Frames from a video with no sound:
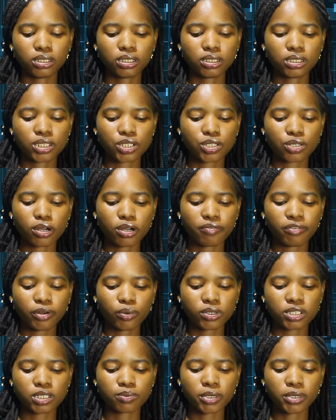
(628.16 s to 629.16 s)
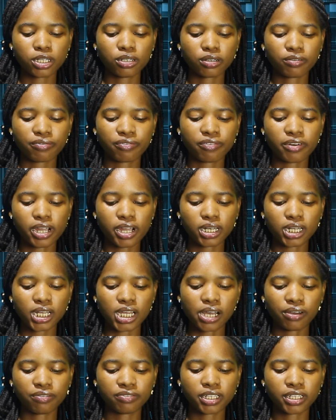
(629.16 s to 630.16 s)
The discovery was made on Friday
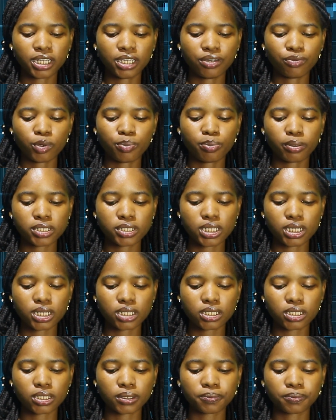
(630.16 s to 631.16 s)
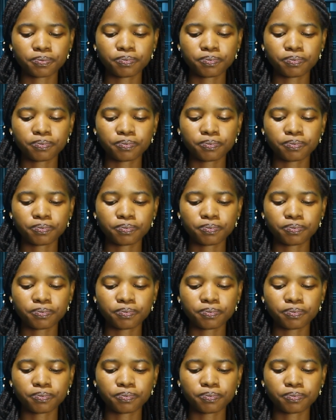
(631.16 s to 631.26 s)
after he reported